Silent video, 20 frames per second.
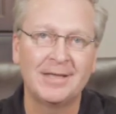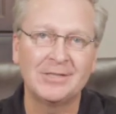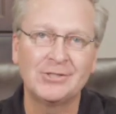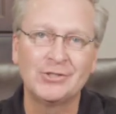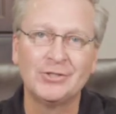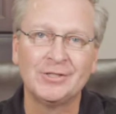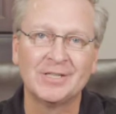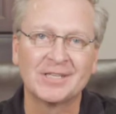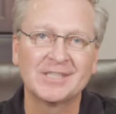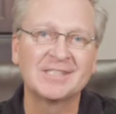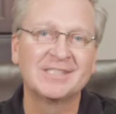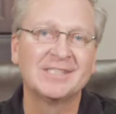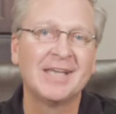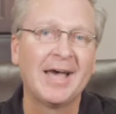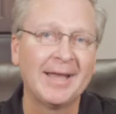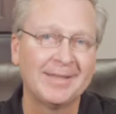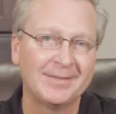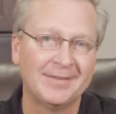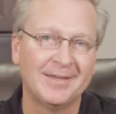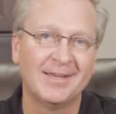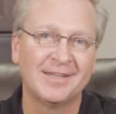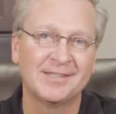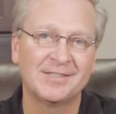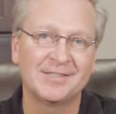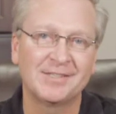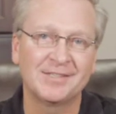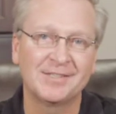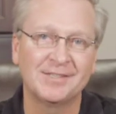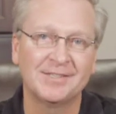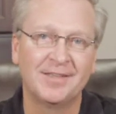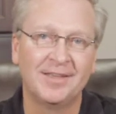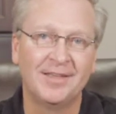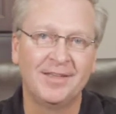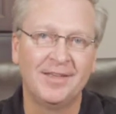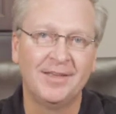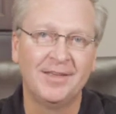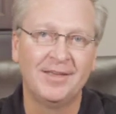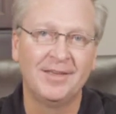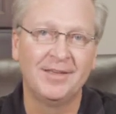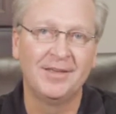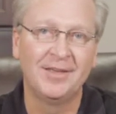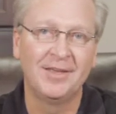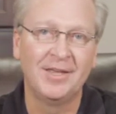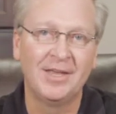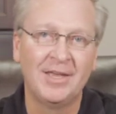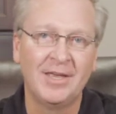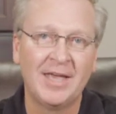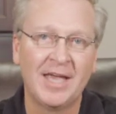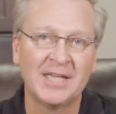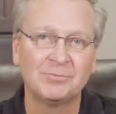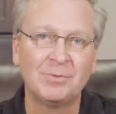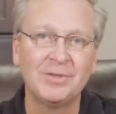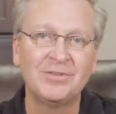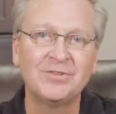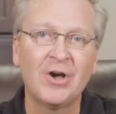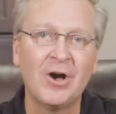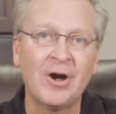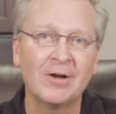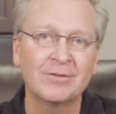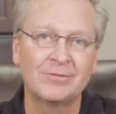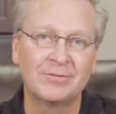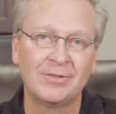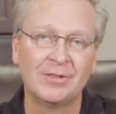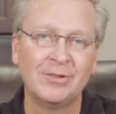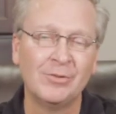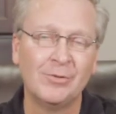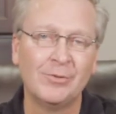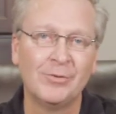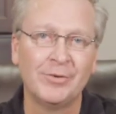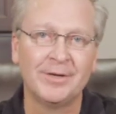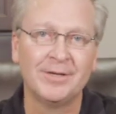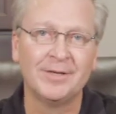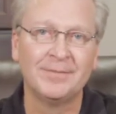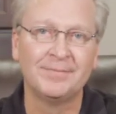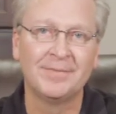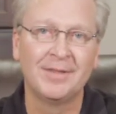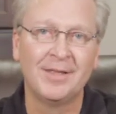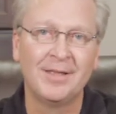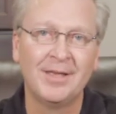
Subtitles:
That should excite us. As we talk to the Lord,